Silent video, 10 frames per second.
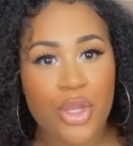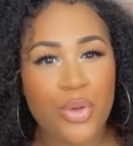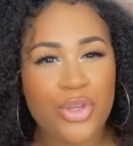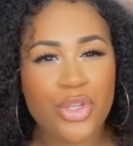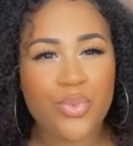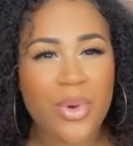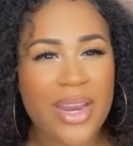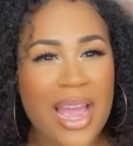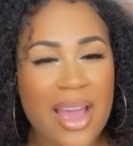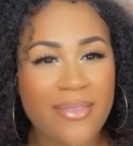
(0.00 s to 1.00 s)
You just
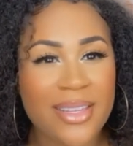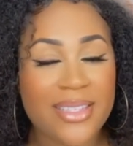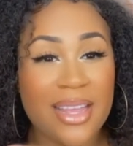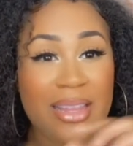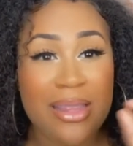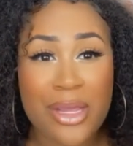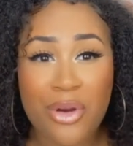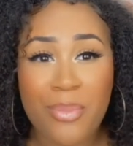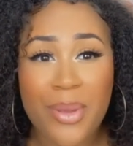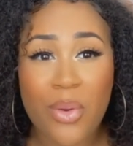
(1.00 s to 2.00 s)
want to have this a
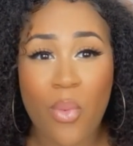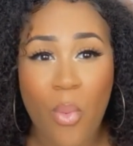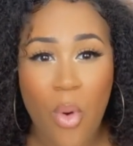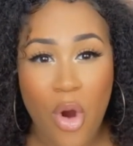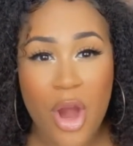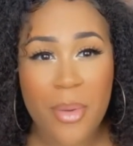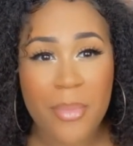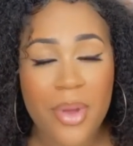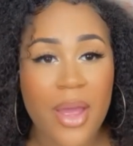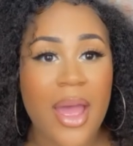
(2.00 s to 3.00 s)
little bit
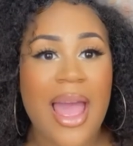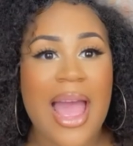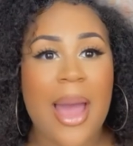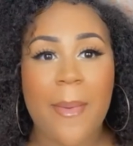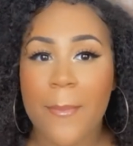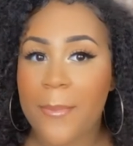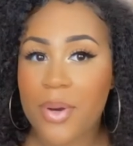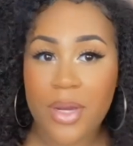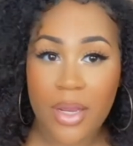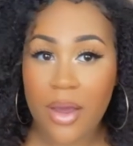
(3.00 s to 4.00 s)
warm,
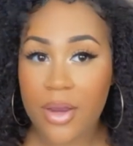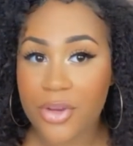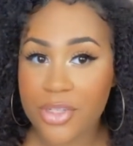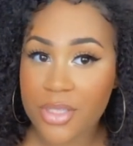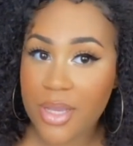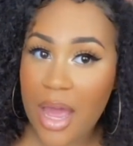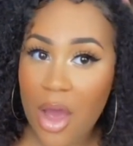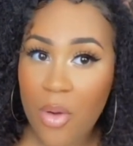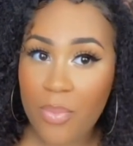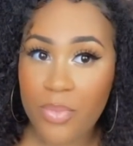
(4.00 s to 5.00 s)
put it on your
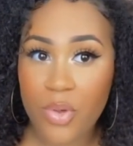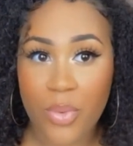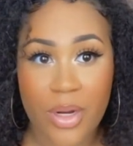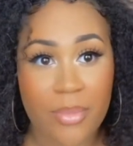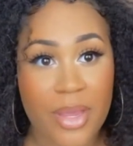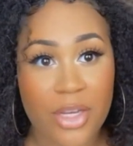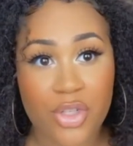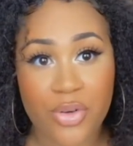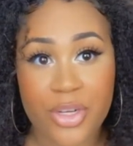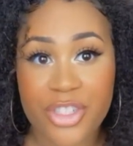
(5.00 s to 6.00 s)
scalp. You want to make
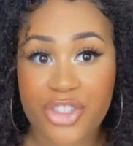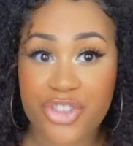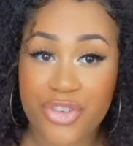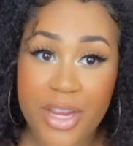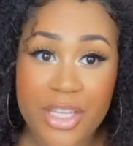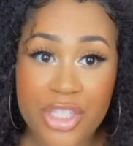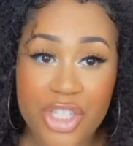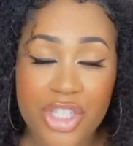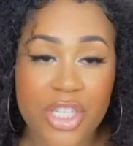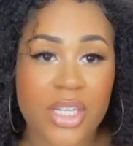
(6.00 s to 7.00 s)
sure it's
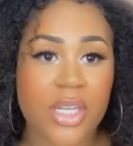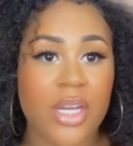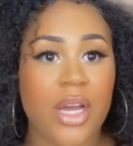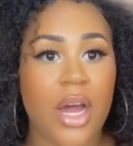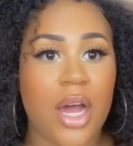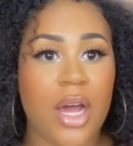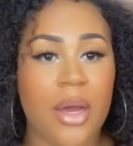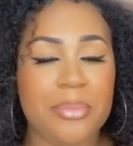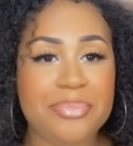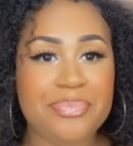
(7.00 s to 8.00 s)
drenched, um,